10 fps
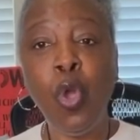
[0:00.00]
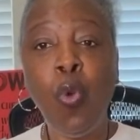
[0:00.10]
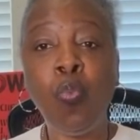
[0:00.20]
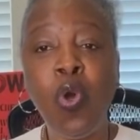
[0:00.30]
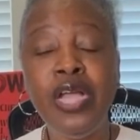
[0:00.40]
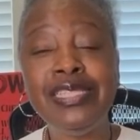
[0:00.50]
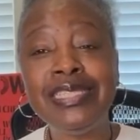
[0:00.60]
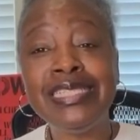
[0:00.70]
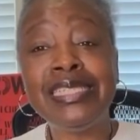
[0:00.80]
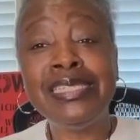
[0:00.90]
Once
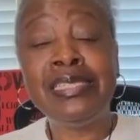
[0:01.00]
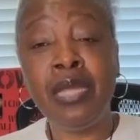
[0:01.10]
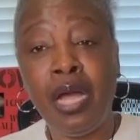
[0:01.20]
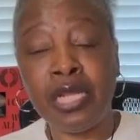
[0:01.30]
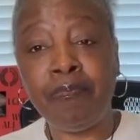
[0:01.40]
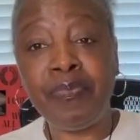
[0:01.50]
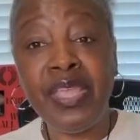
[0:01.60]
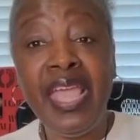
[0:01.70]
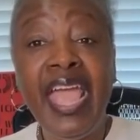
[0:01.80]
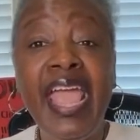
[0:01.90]
this is done,
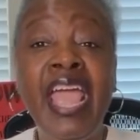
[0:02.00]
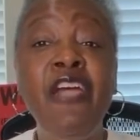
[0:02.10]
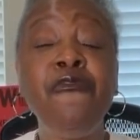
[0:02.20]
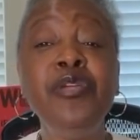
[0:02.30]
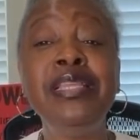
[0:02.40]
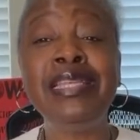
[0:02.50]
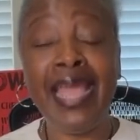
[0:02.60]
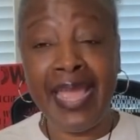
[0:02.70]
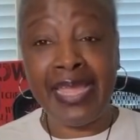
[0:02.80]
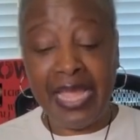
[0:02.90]
every
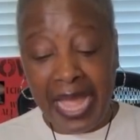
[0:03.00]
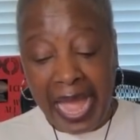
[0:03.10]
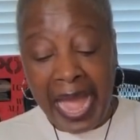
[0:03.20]
day